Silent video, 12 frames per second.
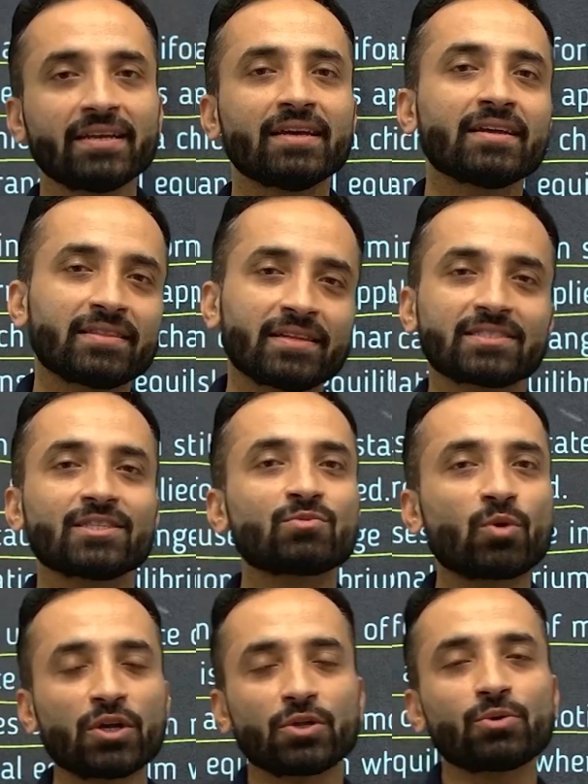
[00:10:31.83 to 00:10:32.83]
This is
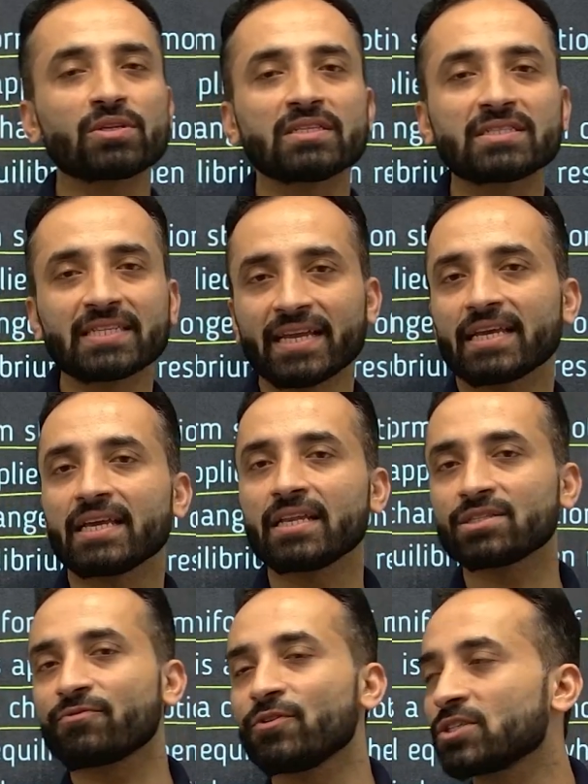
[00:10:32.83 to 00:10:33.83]
what Newton said in his
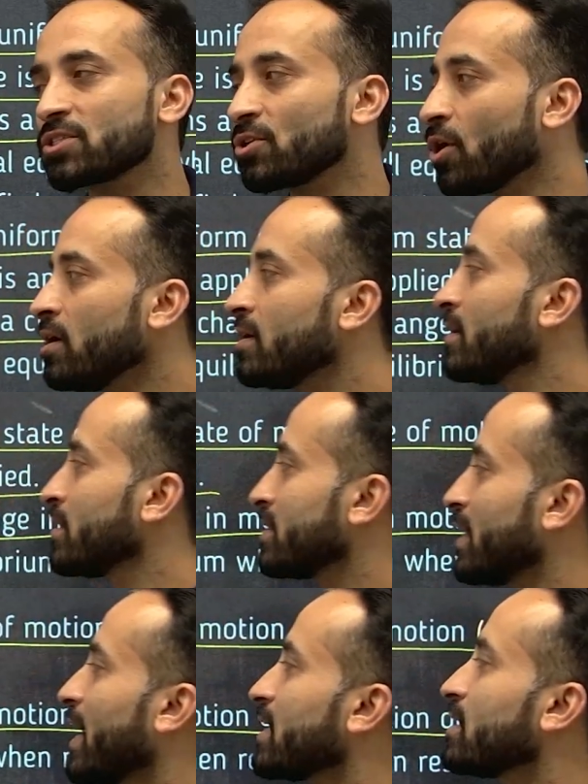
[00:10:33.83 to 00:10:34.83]
first law,
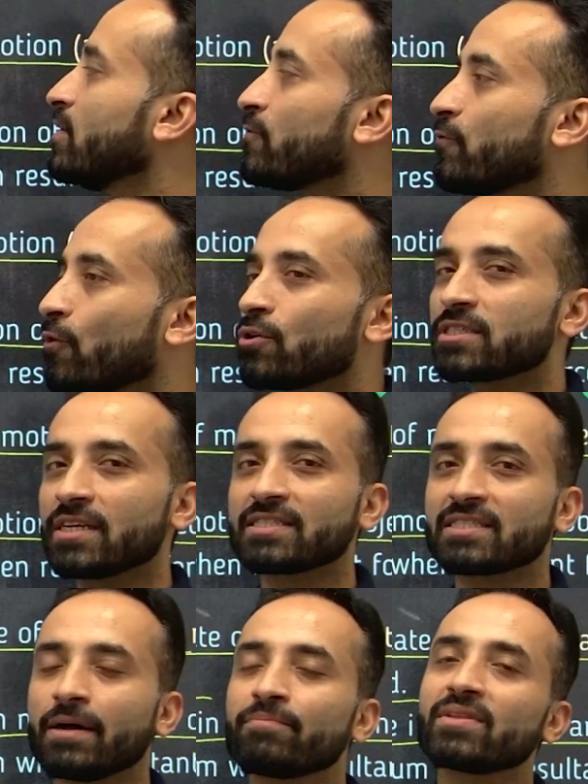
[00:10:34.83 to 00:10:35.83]
that force is
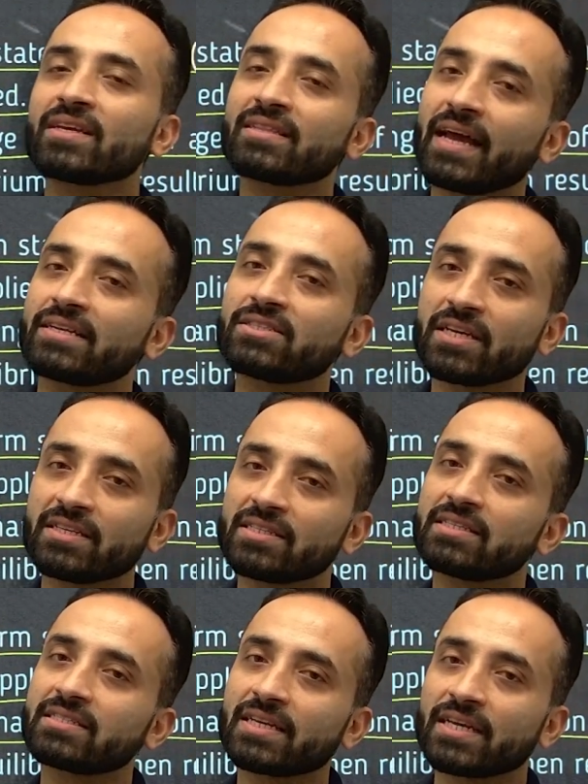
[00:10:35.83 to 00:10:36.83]
something that changes
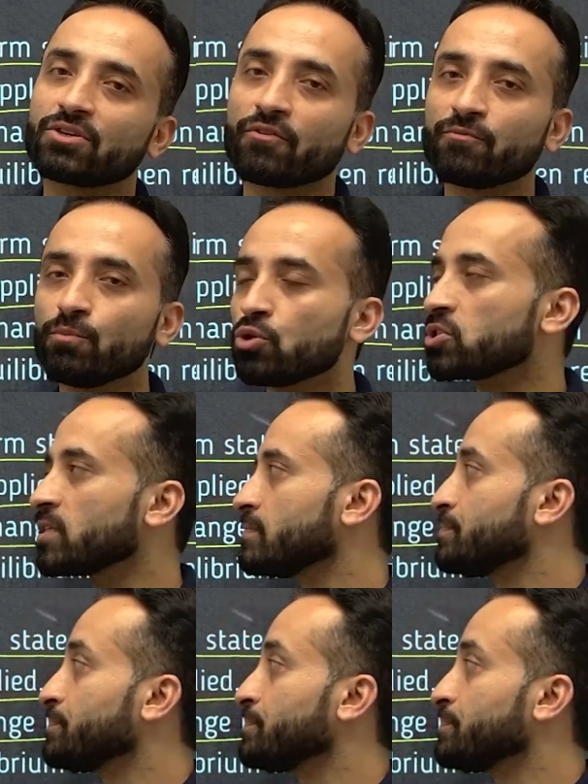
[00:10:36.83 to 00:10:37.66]
state of motion.